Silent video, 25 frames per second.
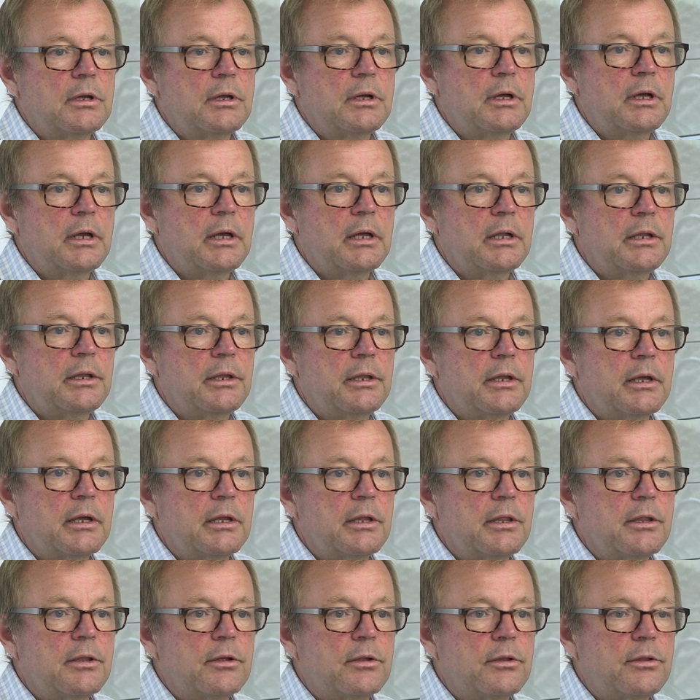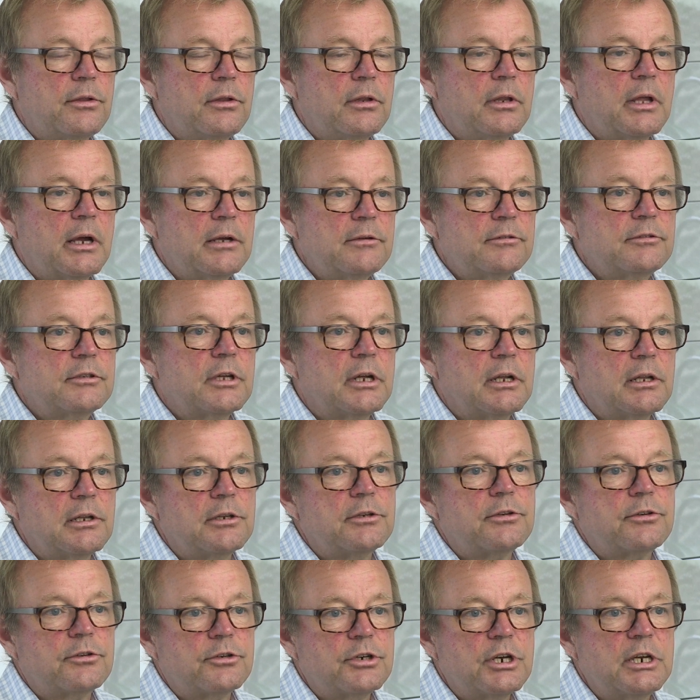And the
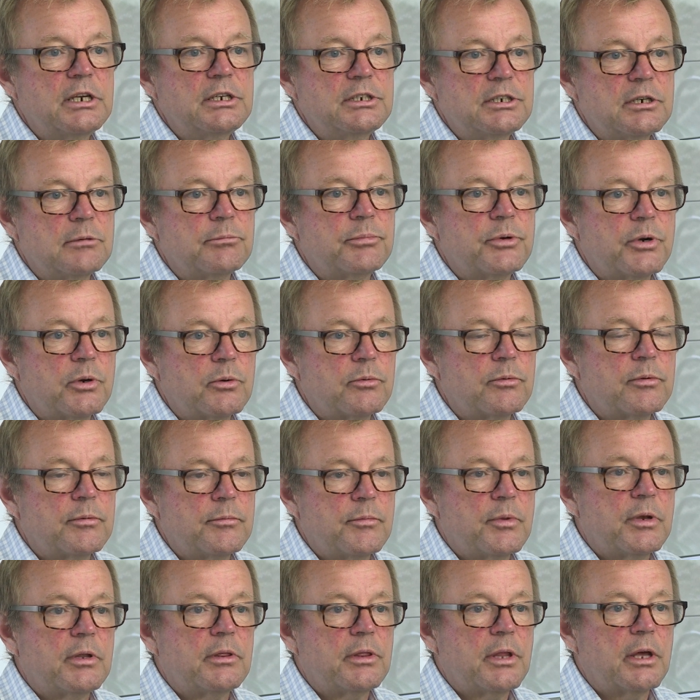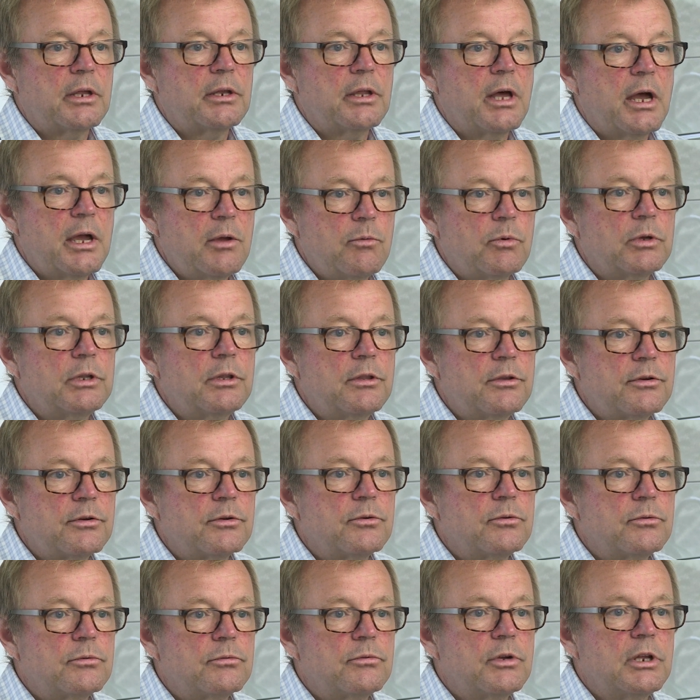lifestyle changing program that I went
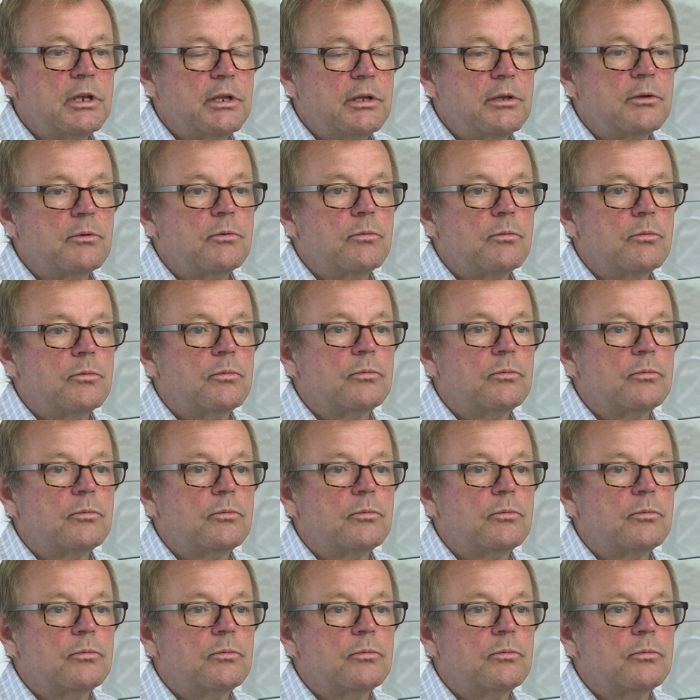through really